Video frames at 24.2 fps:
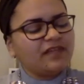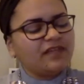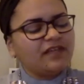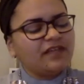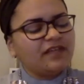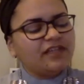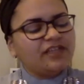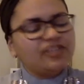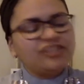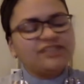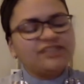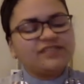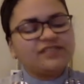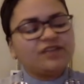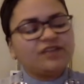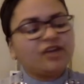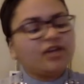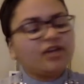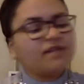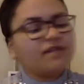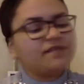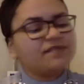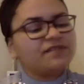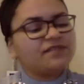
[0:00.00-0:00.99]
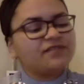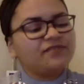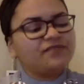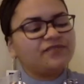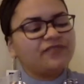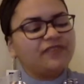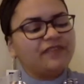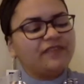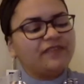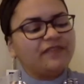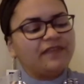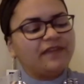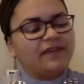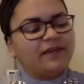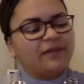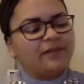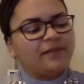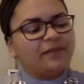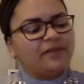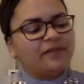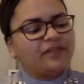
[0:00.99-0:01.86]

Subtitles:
She starves to feed them.